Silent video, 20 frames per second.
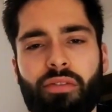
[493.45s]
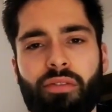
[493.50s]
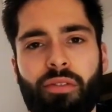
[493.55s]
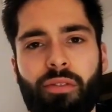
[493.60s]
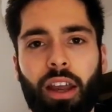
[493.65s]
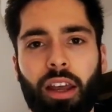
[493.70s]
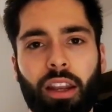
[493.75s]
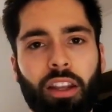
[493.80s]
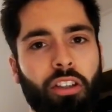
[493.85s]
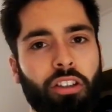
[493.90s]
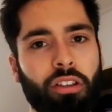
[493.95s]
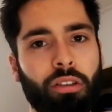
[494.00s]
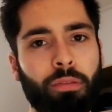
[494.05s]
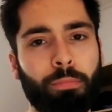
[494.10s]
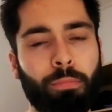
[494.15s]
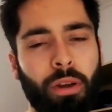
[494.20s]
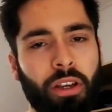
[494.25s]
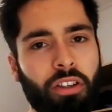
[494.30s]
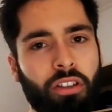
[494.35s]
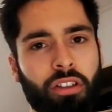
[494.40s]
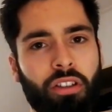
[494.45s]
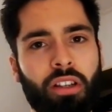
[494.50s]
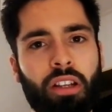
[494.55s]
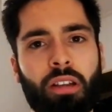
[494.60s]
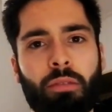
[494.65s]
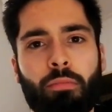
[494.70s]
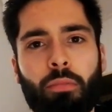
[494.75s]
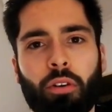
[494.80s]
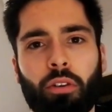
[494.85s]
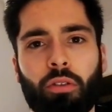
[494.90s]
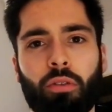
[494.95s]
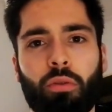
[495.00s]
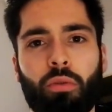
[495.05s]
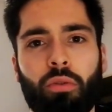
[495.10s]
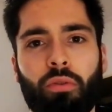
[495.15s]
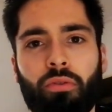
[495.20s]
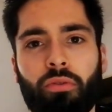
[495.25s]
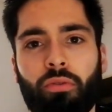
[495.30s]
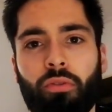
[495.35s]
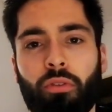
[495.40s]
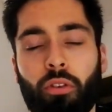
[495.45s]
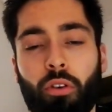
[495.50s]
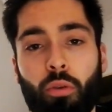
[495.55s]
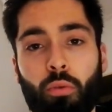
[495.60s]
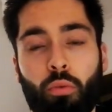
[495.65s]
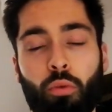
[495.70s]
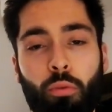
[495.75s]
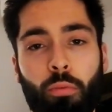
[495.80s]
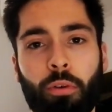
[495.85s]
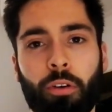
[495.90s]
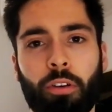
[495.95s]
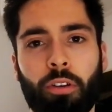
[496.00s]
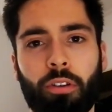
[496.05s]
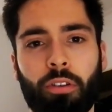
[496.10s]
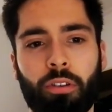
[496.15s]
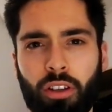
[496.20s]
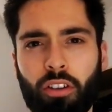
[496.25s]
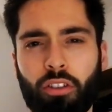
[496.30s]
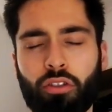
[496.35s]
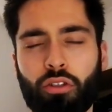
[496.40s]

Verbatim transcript: and especially motherhood for a woman.